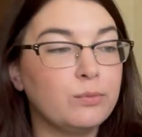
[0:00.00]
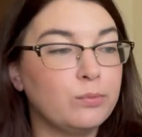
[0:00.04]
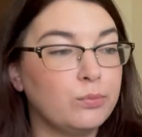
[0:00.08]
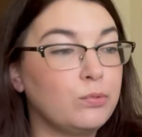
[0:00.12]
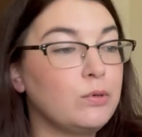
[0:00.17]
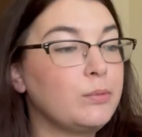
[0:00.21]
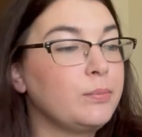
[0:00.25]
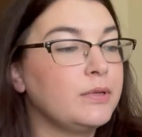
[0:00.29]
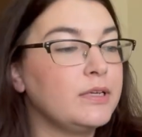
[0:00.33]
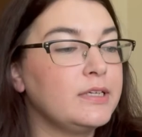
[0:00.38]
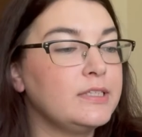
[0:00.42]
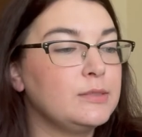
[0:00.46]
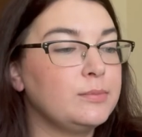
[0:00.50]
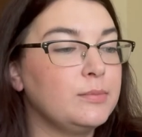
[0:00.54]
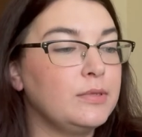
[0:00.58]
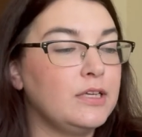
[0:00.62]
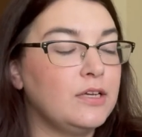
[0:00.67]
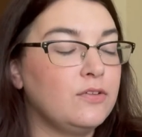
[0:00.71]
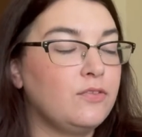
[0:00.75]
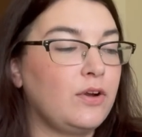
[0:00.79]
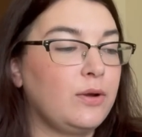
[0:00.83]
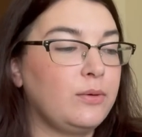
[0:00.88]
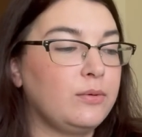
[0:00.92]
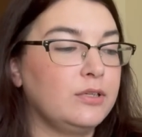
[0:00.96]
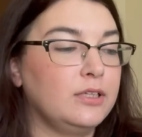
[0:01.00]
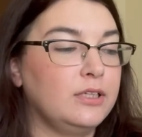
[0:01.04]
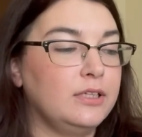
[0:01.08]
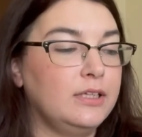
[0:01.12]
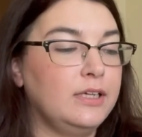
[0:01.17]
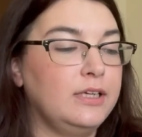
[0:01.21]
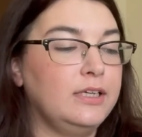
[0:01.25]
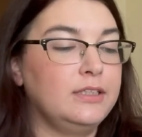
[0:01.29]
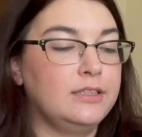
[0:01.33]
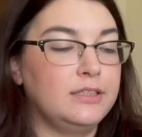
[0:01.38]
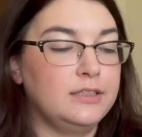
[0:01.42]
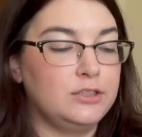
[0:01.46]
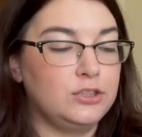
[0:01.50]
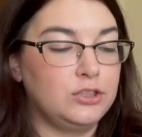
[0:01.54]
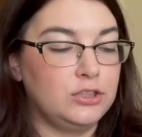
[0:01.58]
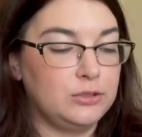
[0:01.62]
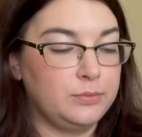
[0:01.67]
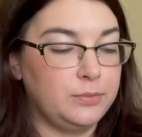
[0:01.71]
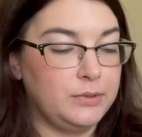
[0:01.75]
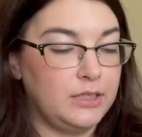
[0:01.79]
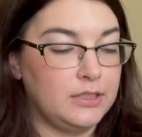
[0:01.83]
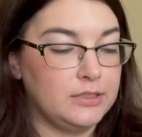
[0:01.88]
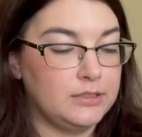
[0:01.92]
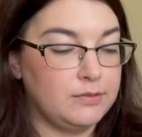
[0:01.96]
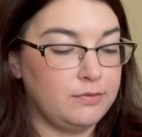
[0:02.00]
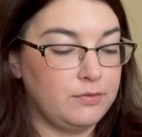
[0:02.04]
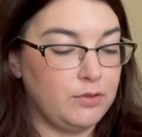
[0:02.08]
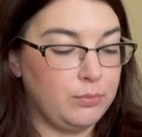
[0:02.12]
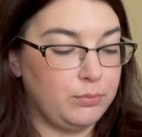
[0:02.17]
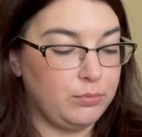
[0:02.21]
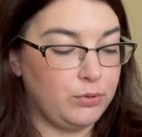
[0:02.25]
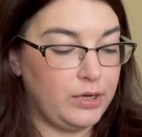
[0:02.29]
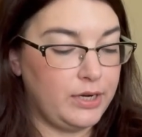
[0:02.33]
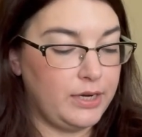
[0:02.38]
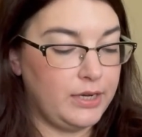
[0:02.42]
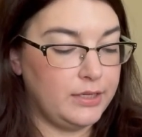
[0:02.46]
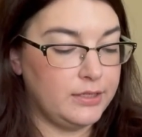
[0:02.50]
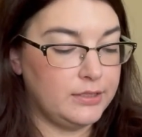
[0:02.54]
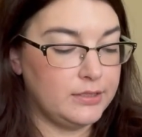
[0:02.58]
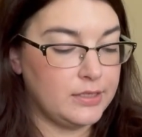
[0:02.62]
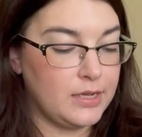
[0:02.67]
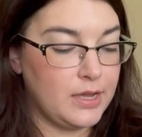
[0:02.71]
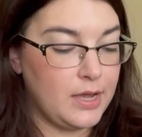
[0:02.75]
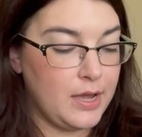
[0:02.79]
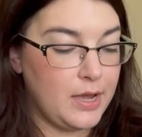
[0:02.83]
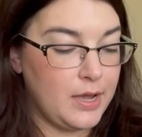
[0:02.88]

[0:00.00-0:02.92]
replacement if I really like this just because of the brand,